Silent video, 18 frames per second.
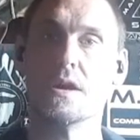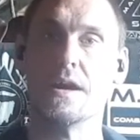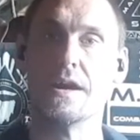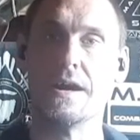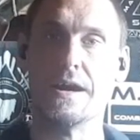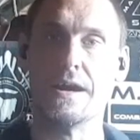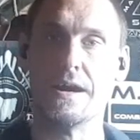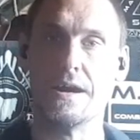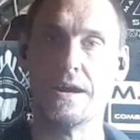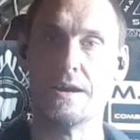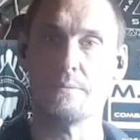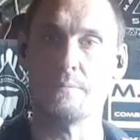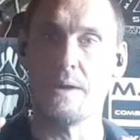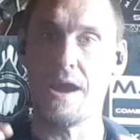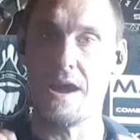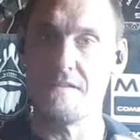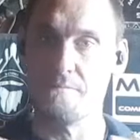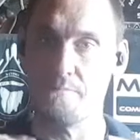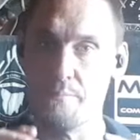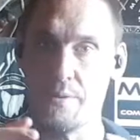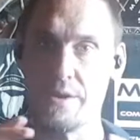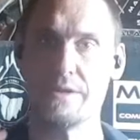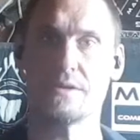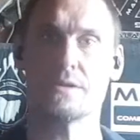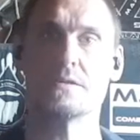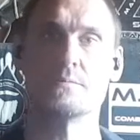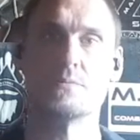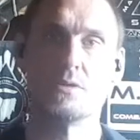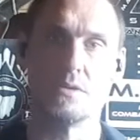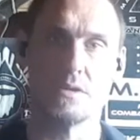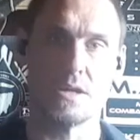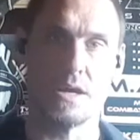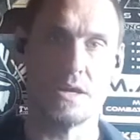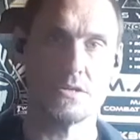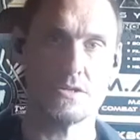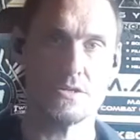have better
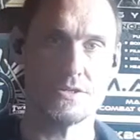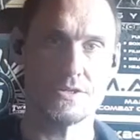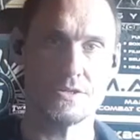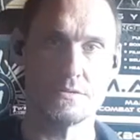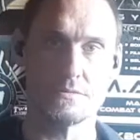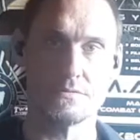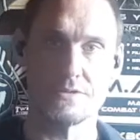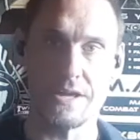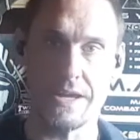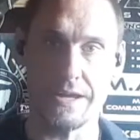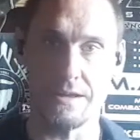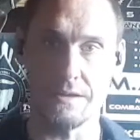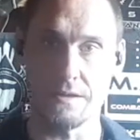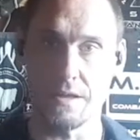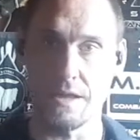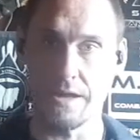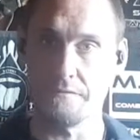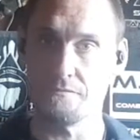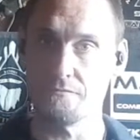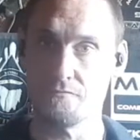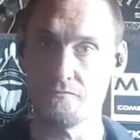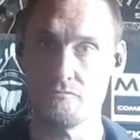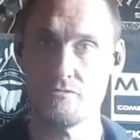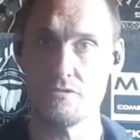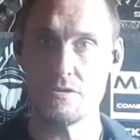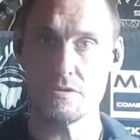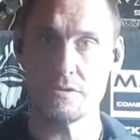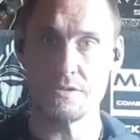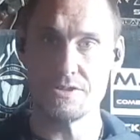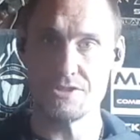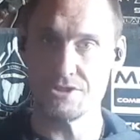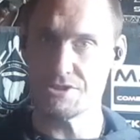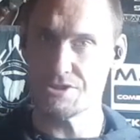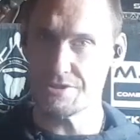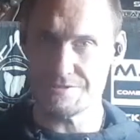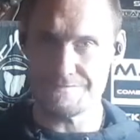communication skills, and really
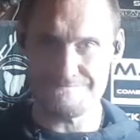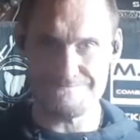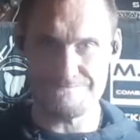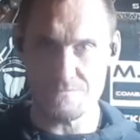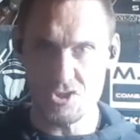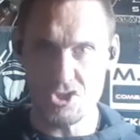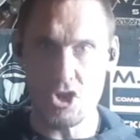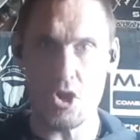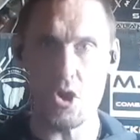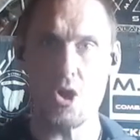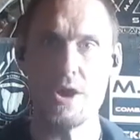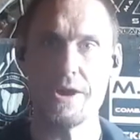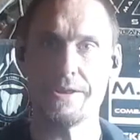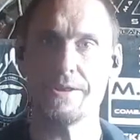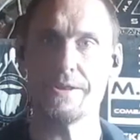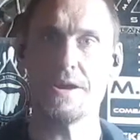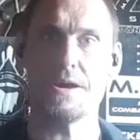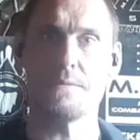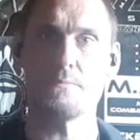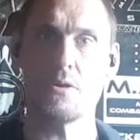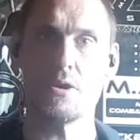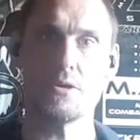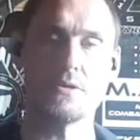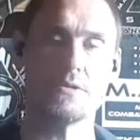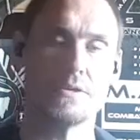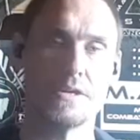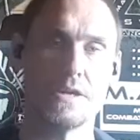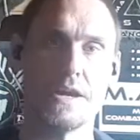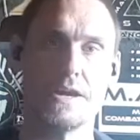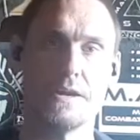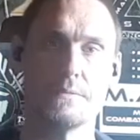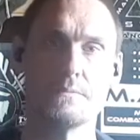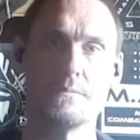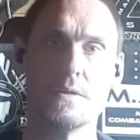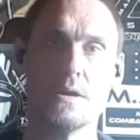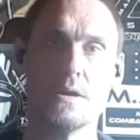just tighten up my own game